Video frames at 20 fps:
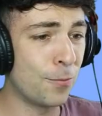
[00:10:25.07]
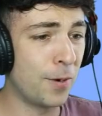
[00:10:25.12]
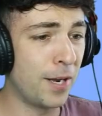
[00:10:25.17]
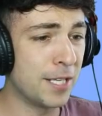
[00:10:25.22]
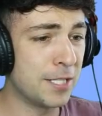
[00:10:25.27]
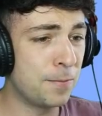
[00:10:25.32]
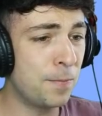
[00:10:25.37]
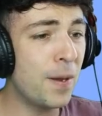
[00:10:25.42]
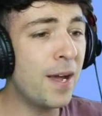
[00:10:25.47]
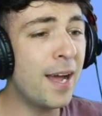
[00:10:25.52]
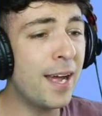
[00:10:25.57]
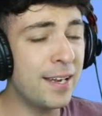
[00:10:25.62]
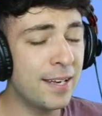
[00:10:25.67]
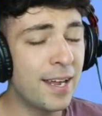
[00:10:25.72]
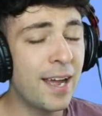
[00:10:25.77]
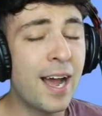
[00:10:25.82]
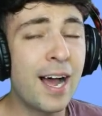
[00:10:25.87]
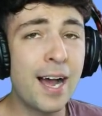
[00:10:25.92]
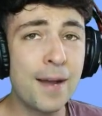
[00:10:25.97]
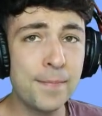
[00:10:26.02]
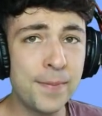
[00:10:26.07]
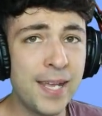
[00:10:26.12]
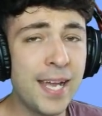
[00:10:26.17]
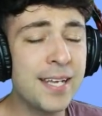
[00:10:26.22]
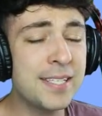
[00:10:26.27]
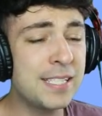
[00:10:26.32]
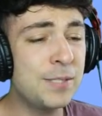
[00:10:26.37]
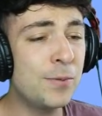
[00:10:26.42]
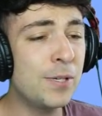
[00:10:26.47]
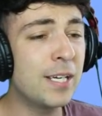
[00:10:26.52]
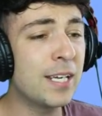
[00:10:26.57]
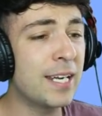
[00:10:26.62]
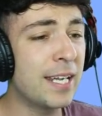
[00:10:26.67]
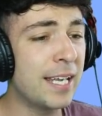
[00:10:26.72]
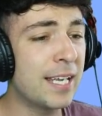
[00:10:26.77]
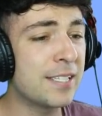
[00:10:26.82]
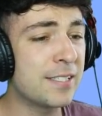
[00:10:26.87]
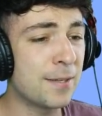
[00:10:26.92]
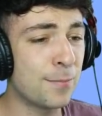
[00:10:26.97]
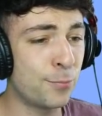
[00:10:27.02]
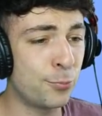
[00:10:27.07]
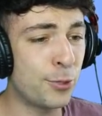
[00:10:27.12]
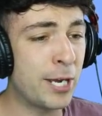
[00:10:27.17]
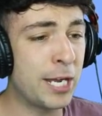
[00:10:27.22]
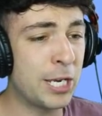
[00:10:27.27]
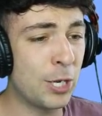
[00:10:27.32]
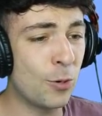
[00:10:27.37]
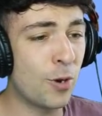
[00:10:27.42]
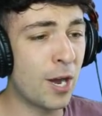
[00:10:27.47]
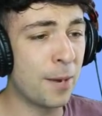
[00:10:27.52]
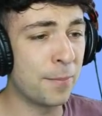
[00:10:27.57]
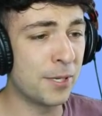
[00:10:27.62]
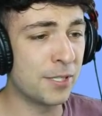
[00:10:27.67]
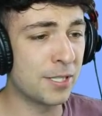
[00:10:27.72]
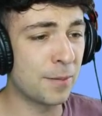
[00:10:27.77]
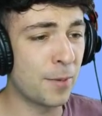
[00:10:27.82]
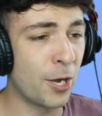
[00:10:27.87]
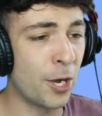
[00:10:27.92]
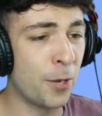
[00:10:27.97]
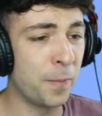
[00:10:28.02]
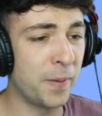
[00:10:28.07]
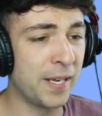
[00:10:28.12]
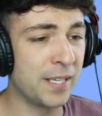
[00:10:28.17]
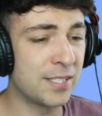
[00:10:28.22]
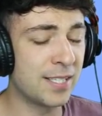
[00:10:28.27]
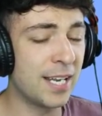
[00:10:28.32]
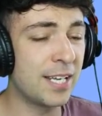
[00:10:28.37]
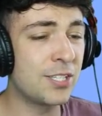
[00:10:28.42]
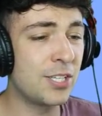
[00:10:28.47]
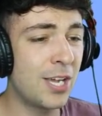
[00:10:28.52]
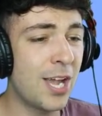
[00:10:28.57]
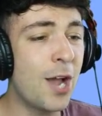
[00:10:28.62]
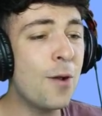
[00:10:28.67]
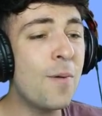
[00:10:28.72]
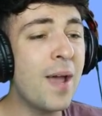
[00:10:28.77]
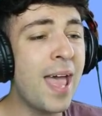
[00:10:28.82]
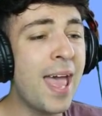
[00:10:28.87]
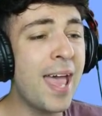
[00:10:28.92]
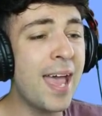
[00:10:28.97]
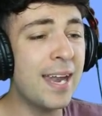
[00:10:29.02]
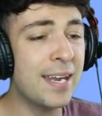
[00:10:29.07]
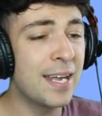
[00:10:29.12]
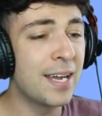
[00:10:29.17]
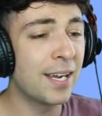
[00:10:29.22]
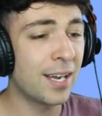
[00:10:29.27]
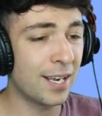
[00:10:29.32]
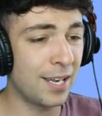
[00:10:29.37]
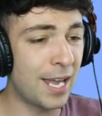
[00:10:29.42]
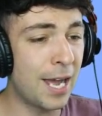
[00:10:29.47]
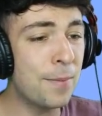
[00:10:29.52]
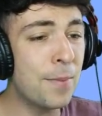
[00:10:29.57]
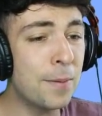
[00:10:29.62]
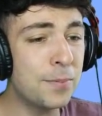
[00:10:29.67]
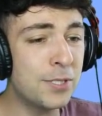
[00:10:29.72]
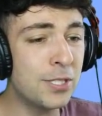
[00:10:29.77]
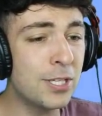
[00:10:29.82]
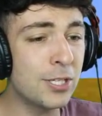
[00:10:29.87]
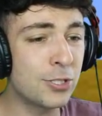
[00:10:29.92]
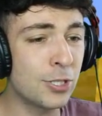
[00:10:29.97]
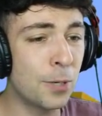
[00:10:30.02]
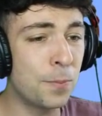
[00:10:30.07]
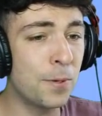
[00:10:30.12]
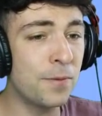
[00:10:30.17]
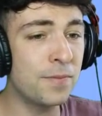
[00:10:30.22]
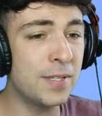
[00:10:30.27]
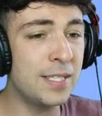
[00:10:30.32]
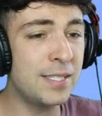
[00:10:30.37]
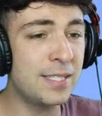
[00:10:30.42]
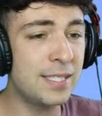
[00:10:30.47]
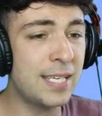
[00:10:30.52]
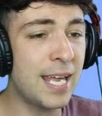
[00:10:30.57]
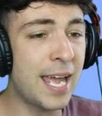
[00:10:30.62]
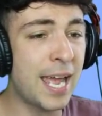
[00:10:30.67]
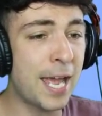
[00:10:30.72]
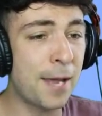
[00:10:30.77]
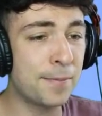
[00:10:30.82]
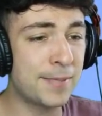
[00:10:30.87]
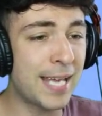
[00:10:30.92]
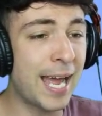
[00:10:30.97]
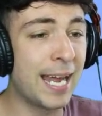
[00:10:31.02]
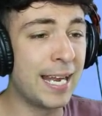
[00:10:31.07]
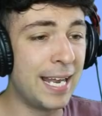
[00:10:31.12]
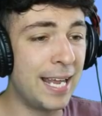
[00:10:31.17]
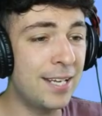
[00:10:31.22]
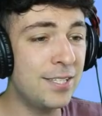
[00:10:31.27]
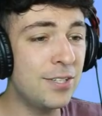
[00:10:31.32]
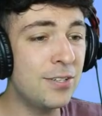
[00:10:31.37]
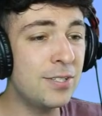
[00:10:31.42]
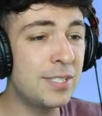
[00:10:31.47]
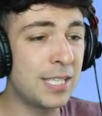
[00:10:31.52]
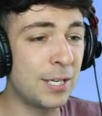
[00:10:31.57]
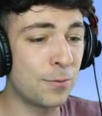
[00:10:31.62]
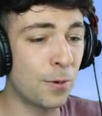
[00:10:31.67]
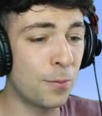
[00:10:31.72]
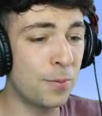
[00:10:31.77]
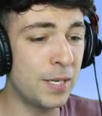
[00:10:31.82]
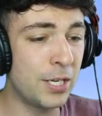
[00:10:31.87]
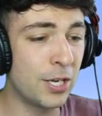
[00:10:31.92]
ones, but I'm guessing we're going to get some brand new armors, I'm hoping. So let's go ahead, climb up to the top of these steps, and let's go and see what we